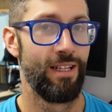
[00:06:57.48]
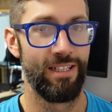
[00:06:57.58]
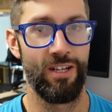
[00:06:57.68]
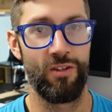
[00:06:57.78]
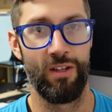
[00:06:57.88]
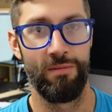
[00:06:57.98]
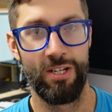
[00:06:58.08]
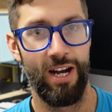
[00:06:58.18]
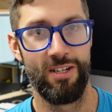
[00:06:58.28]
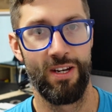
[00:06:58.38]
essentially
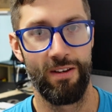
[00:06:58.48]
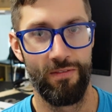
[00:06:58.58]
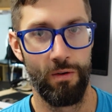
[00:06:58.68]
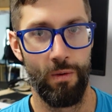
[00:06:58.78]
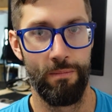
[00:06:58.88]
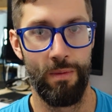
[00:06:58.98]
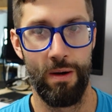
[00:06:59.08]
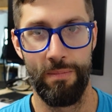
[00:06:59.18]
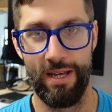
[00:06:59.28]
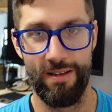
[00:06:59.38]
charging for what
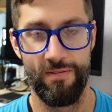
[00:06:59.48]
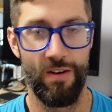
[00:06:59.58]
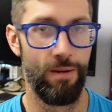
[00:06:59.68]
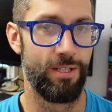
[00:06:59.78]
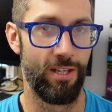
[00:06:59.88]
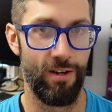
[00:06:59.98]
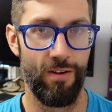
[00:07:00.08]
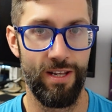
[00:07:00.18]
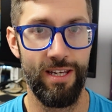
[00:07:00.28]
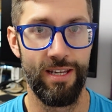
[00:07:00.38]
might be fibre to the
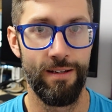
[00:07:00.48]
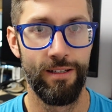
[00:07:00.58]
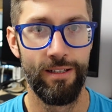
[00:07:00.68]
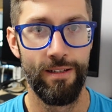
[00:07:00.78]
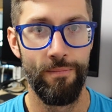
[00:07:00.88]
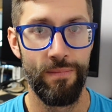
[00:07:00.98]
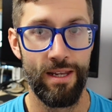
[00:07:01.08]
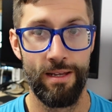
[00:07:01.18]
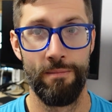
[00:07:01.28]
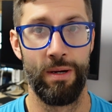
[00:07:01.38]
node here,
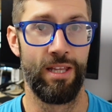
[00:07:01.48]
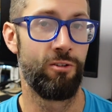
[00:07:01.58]
but they're